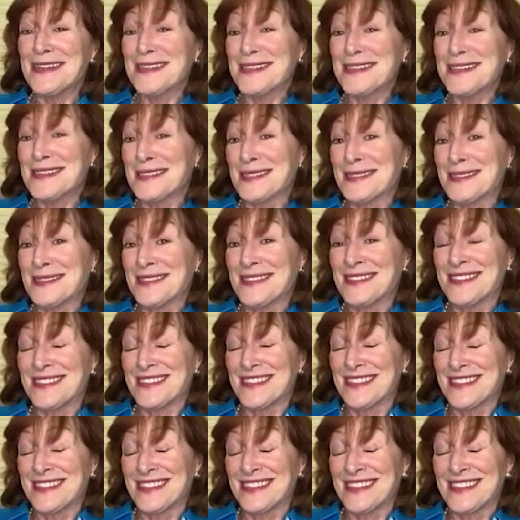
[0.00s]
you know?
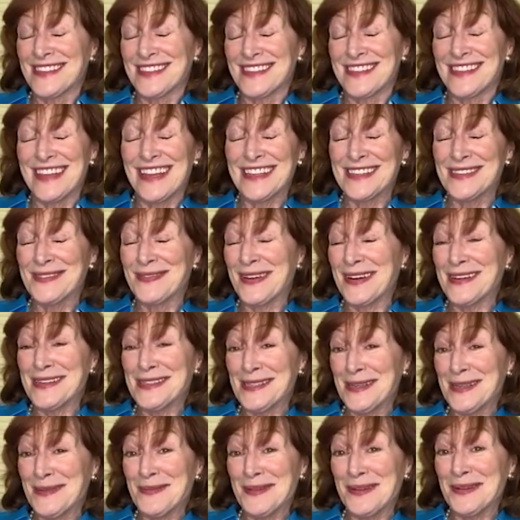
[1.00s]
It's very
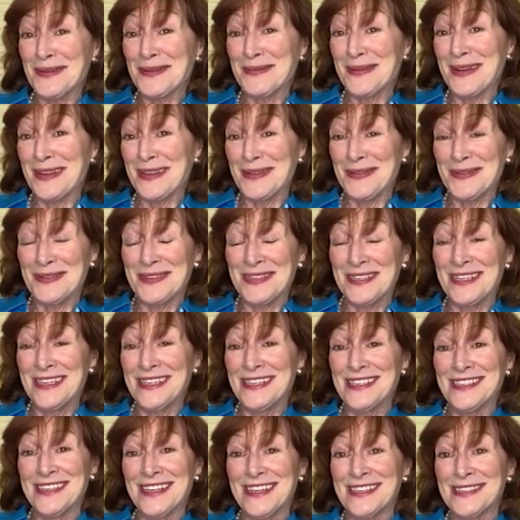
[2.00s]
similar to what you
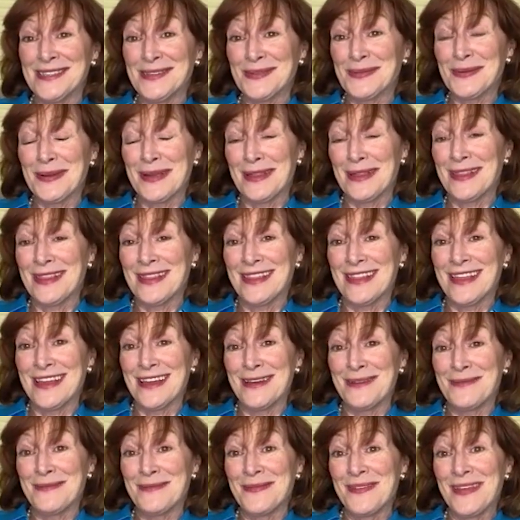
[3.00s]
teach us with
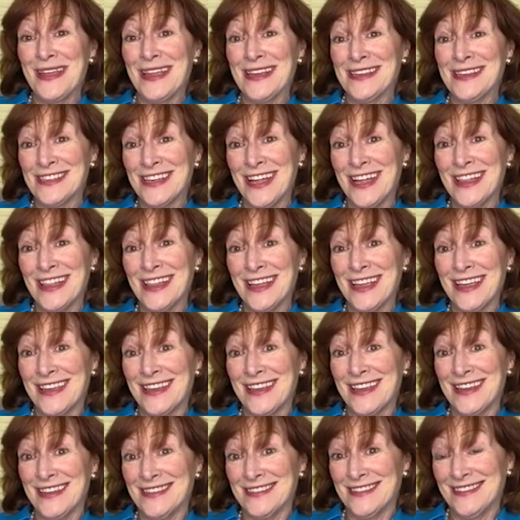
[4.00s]
Angelica,
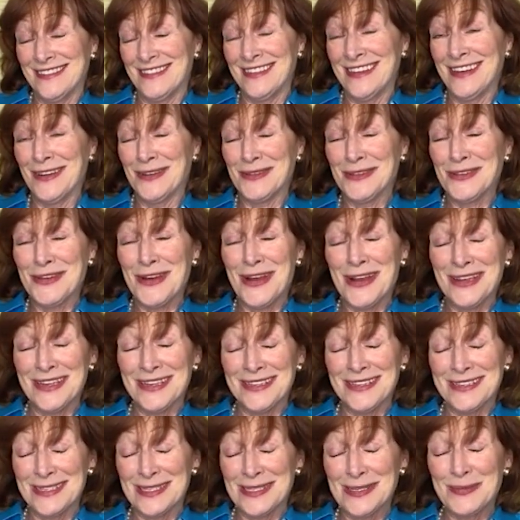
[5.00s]

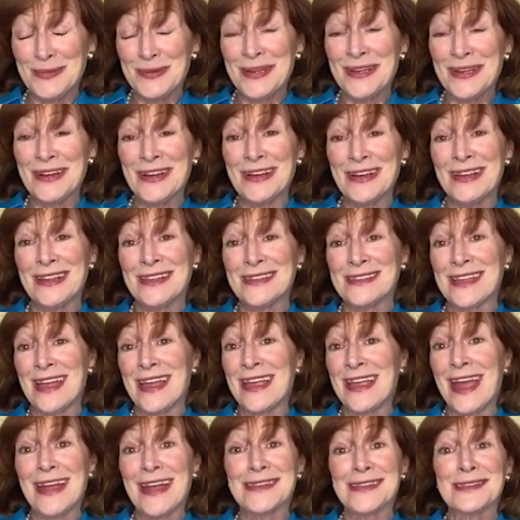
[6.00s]
talking to spirit. Is
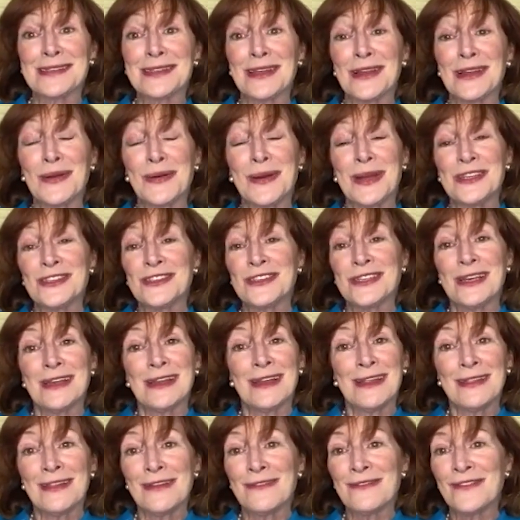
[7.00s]
I ask the question
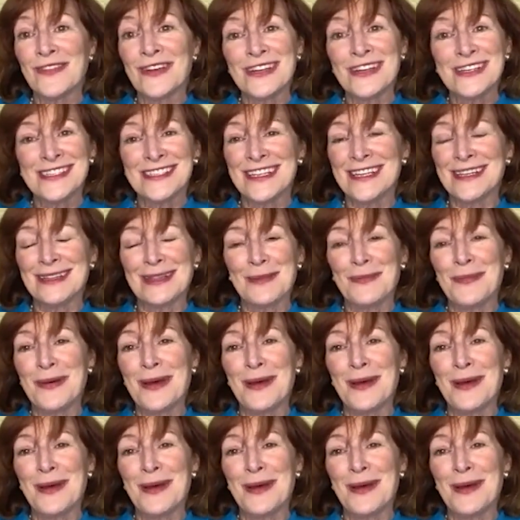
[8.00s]
and the first thing that